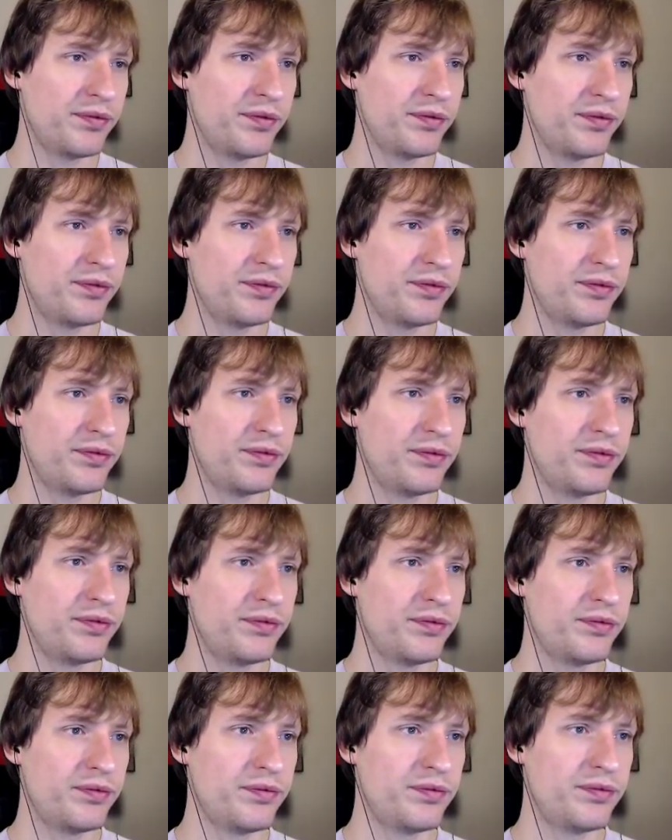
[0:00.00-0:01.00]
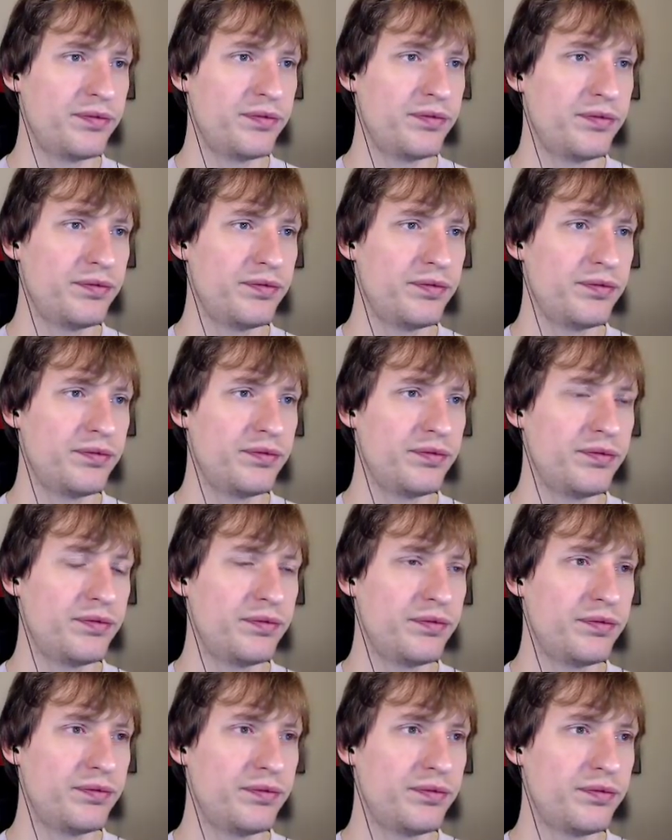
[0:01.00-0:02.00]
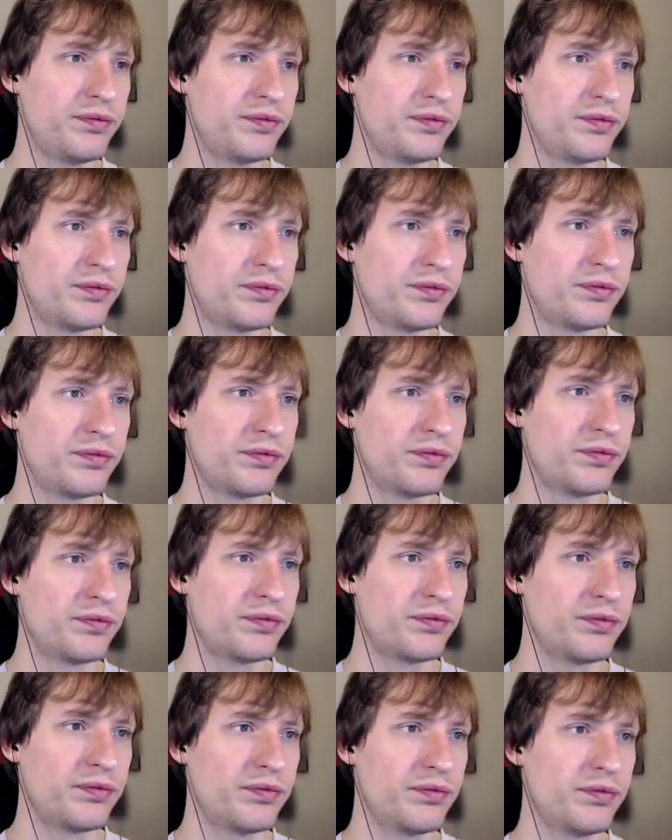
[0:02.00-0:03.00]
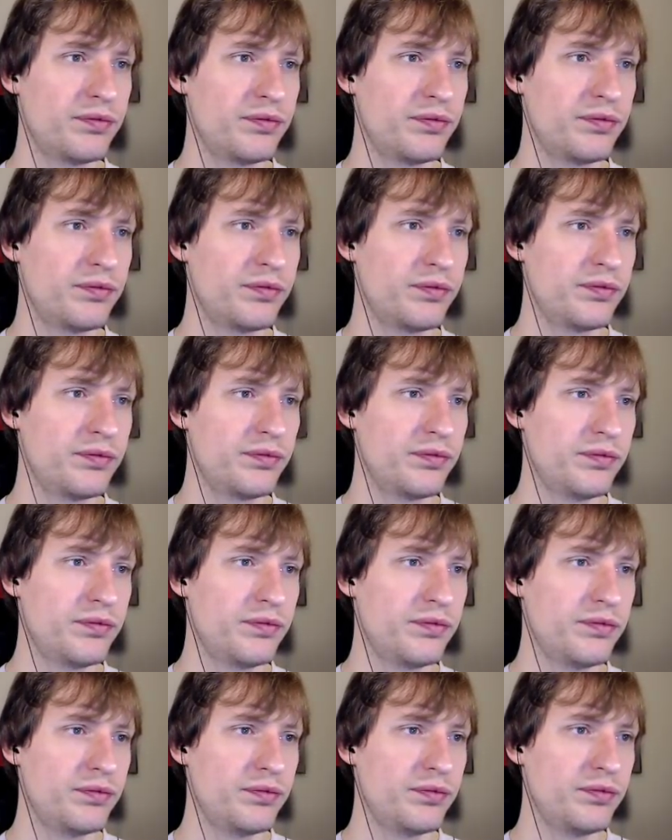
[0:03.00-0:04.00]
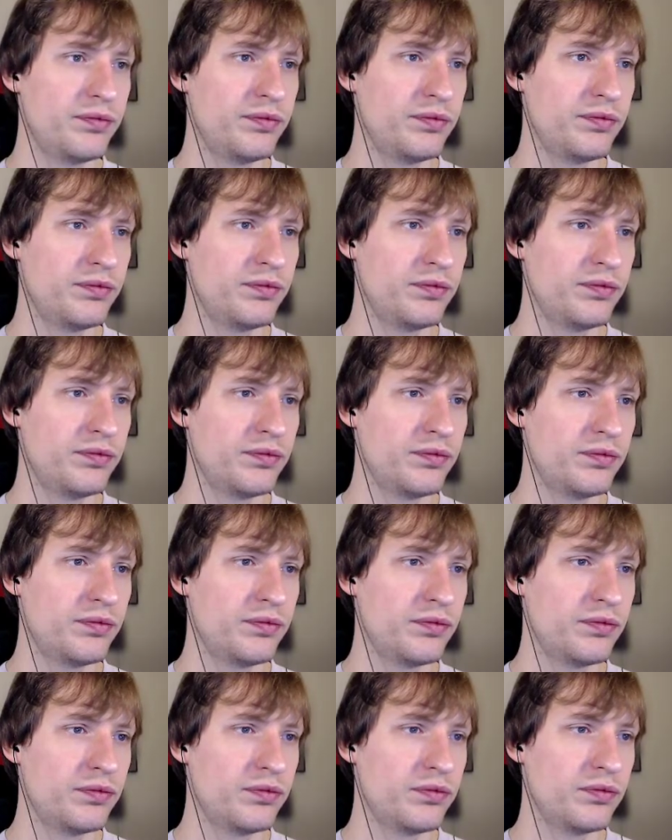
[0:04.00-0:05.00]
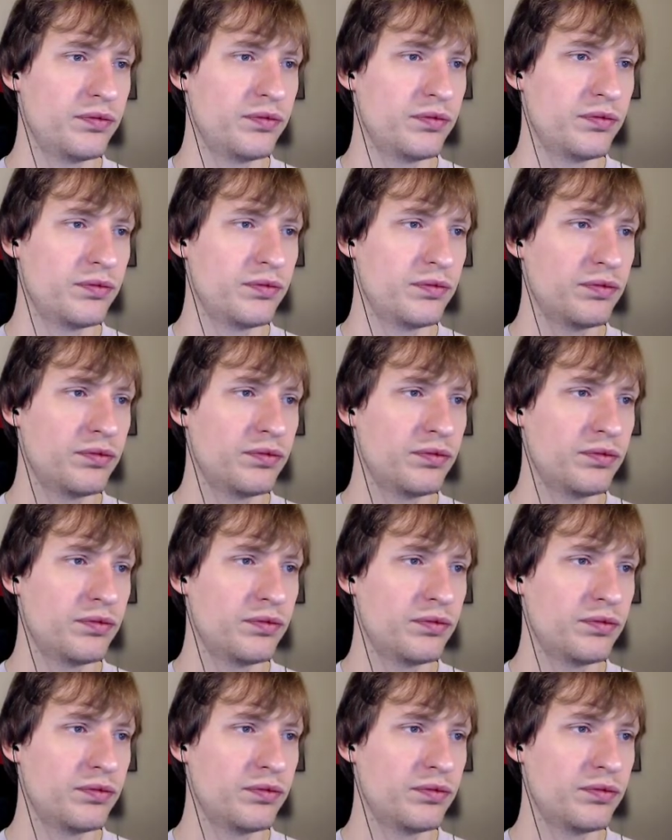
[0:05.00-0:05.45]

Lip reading: (no one is talking)